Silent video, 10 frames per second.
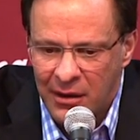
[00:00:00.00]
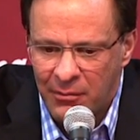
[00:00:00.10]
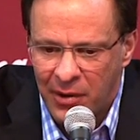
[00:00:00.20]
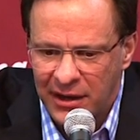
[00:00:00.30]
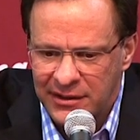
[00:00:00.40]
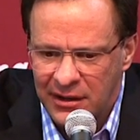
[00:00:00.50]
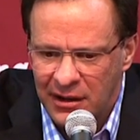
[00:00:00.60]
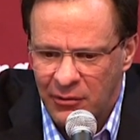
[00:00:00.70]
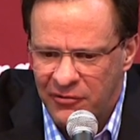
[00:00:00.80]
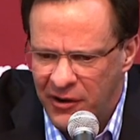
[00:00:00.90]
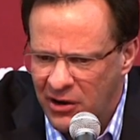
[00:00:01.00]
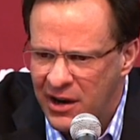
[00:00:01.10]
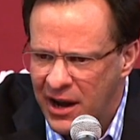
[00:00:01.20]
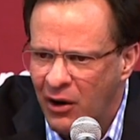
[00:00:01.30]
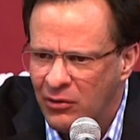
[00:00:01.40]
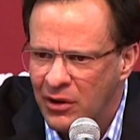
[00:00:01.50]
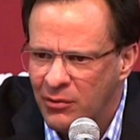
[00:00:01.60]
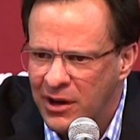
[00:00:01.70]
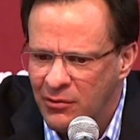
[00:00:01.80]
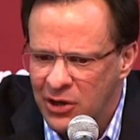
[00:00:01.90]
But we figured it out, and
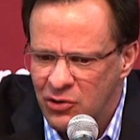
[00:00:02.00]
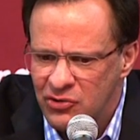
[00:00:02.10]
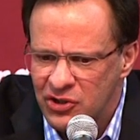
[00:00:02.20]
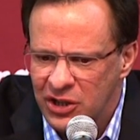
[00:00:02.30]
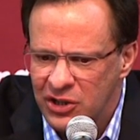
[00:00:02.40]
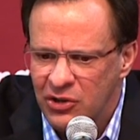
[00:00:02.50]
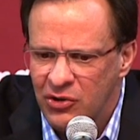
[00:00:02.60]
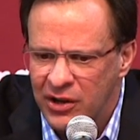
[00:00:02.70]
we usually do.